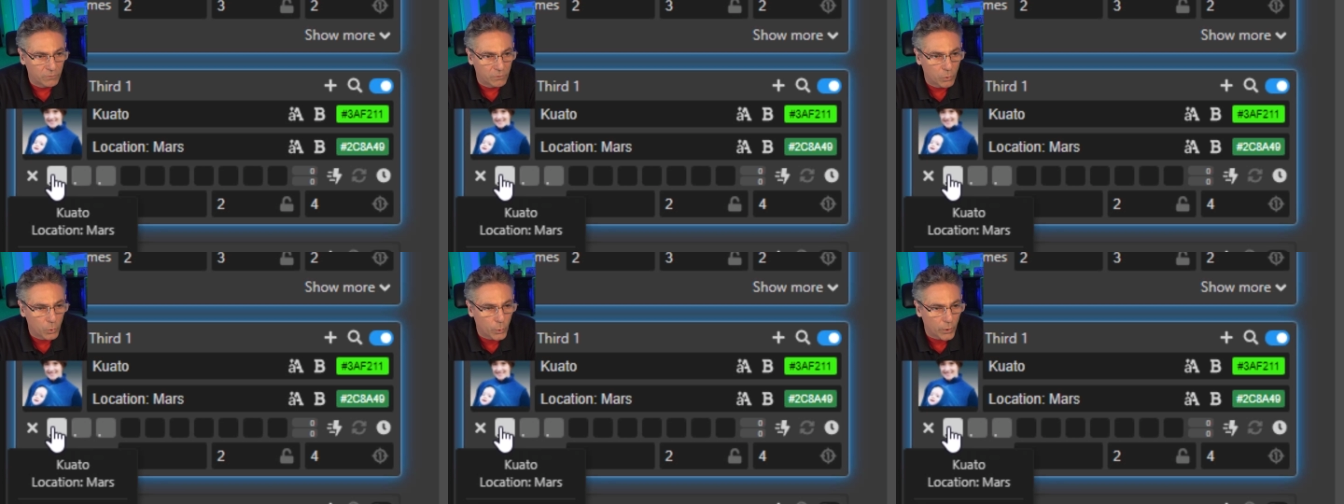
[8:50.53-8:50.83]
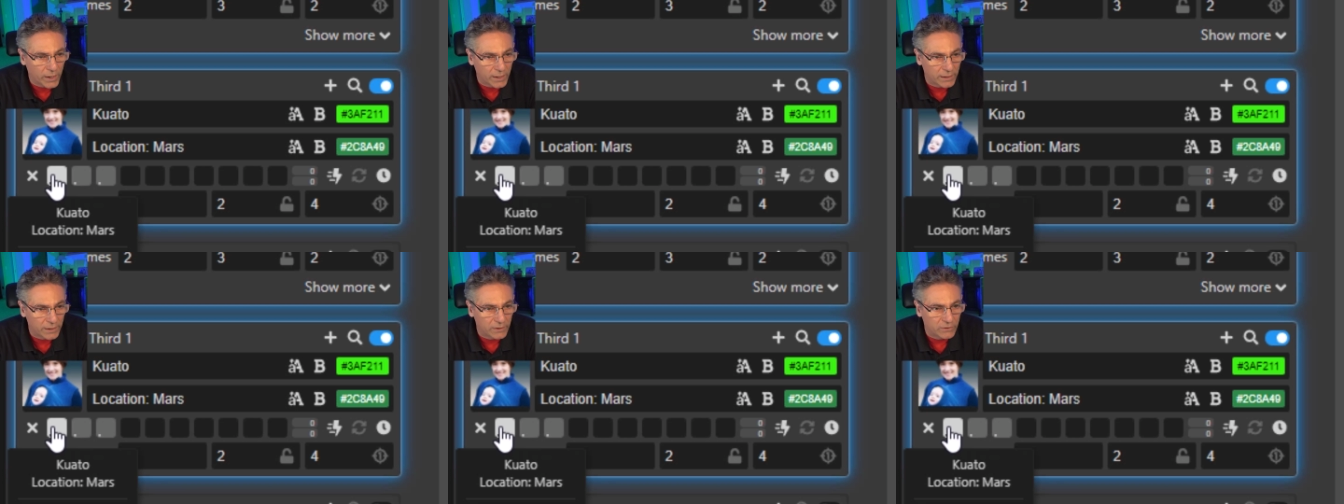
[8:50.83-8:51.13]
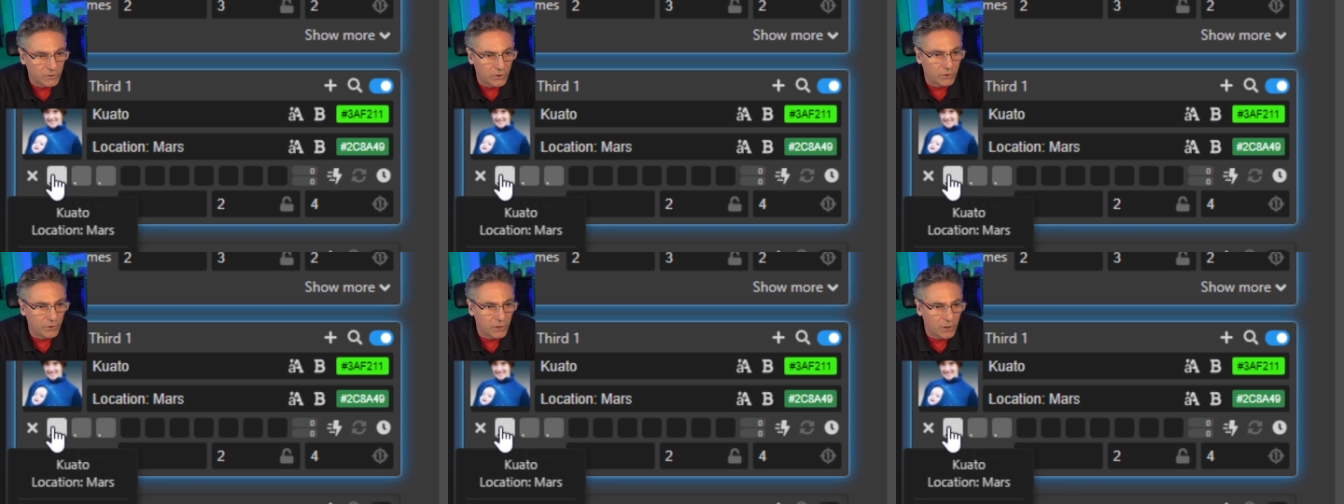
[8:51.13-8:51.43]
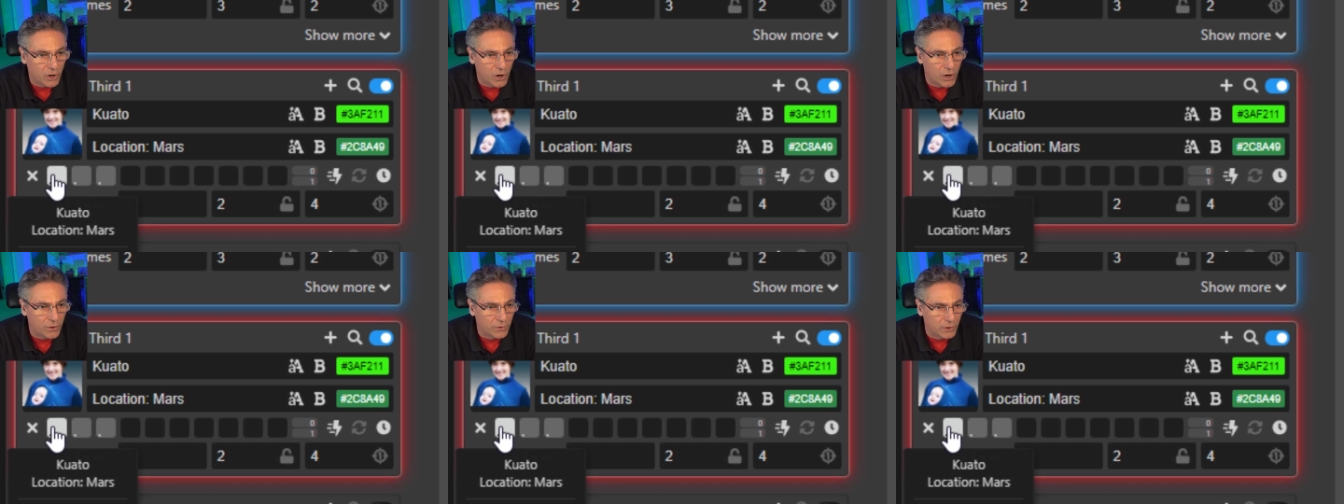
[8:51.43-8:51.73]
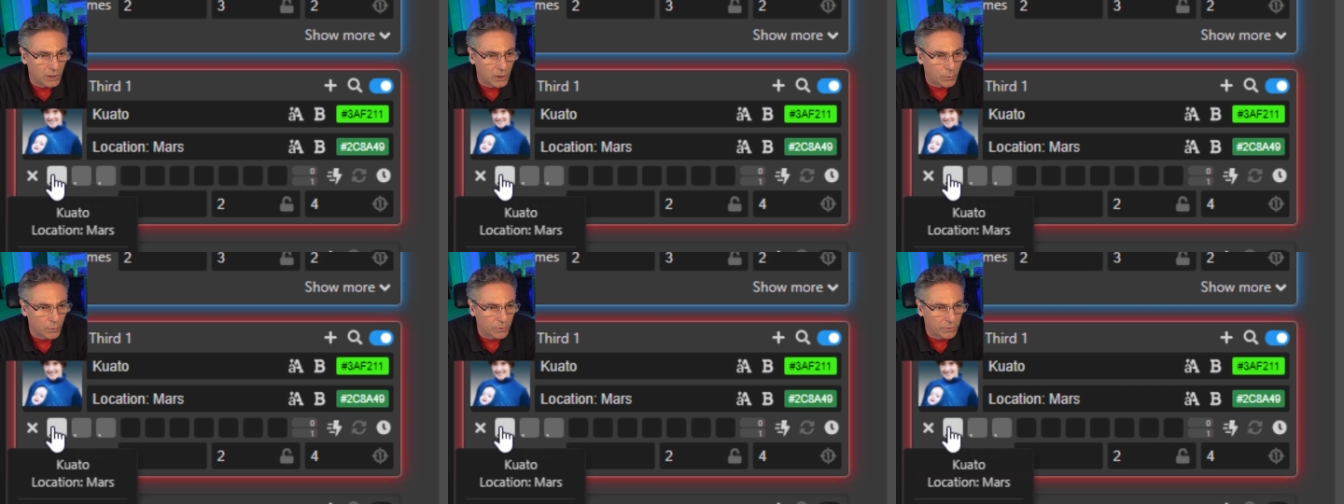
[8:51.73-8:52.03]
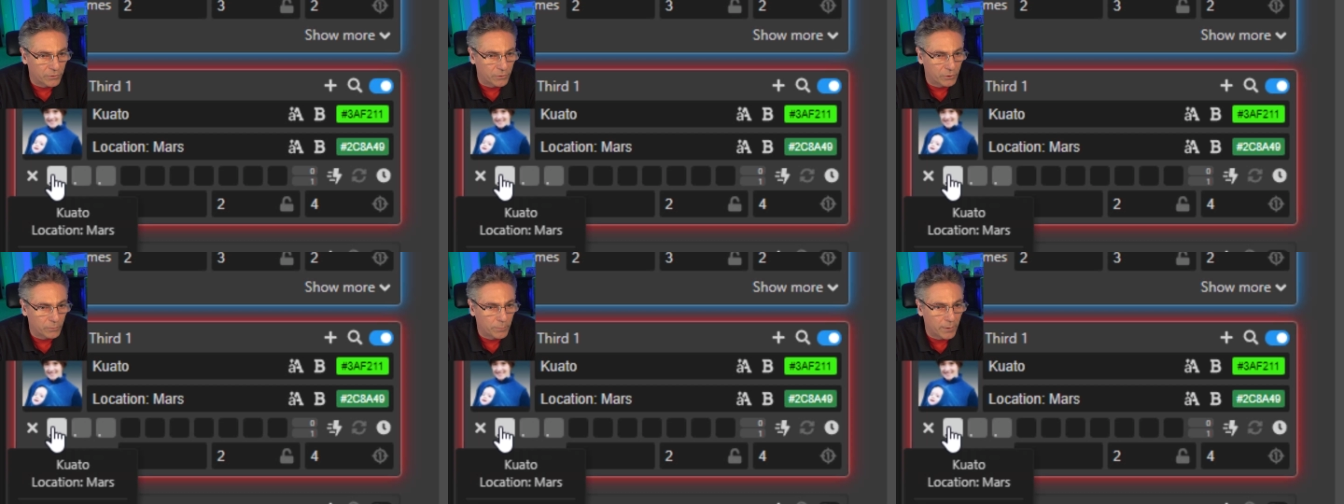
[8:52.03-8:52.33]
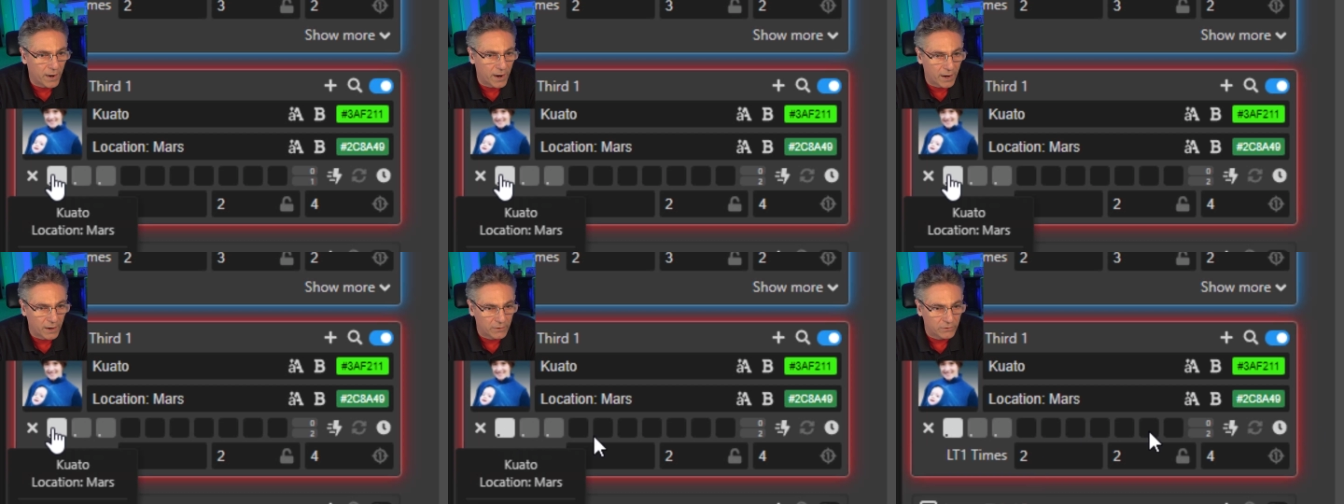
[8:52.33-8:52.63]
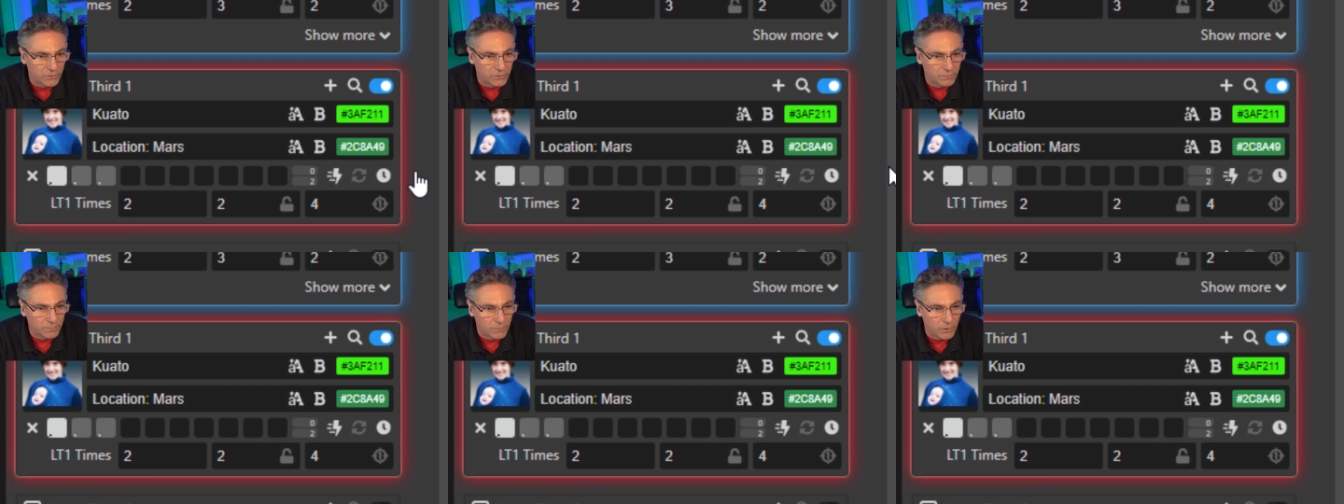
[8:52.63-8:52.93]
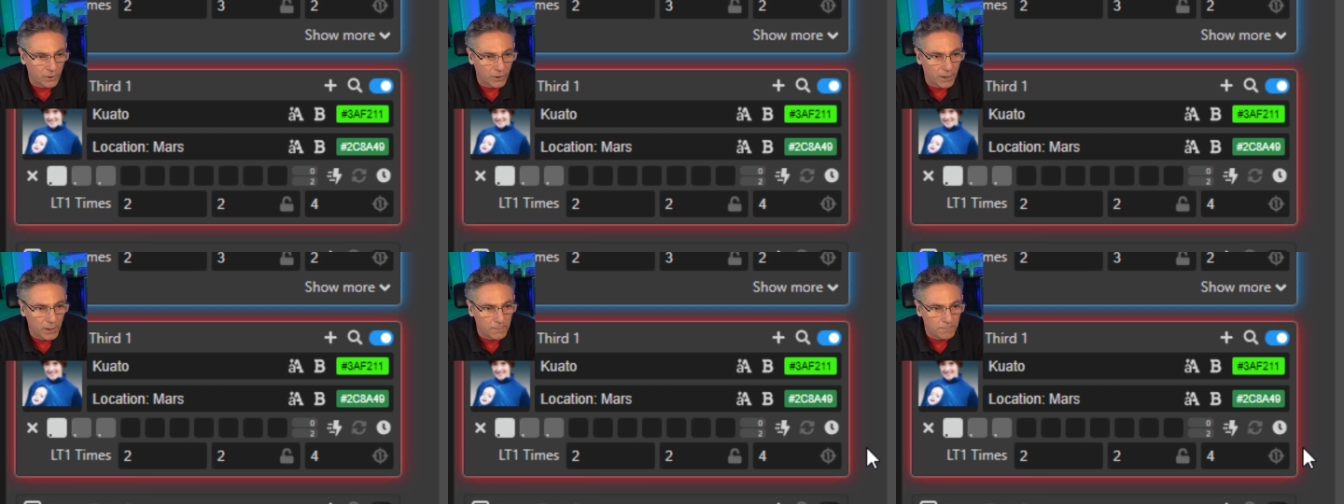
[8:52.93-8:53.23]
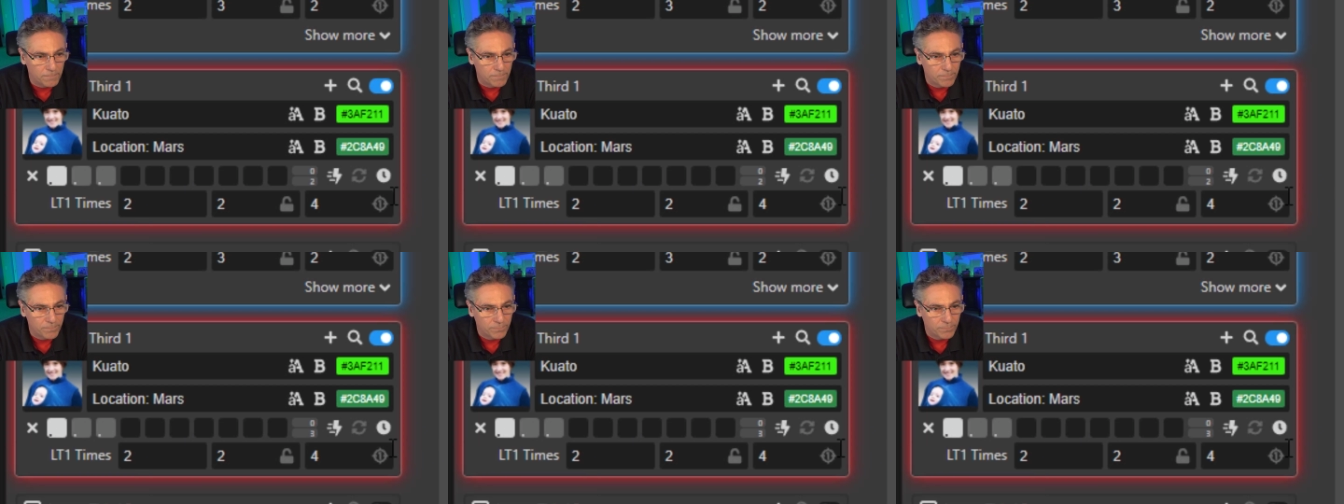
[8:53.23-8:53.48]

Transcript: quickly turning on the lower third box. All right?